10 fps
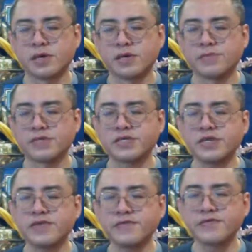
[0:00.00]
But
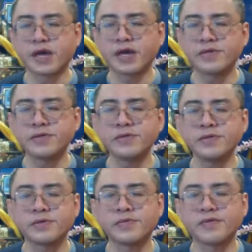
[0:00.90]
see if you can
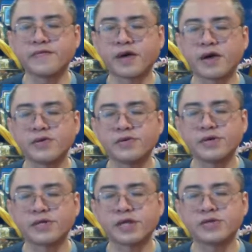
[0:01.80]
refine your
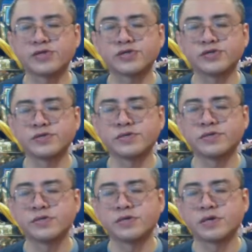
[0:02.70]
attention,
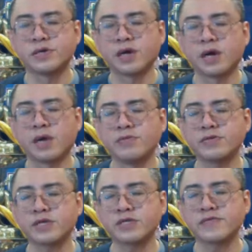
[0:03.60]

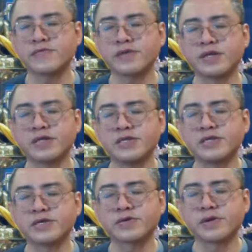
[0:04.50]
almost as if you are
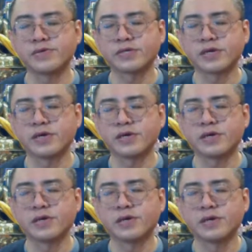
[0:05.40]
leaning
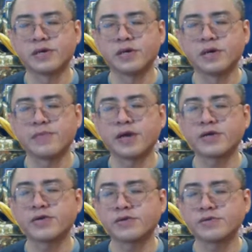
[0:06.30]
closer,
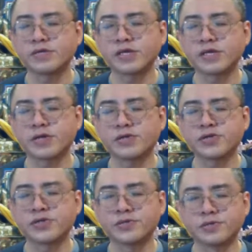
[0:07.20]
paying closer
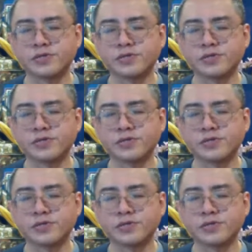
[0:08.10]
attention.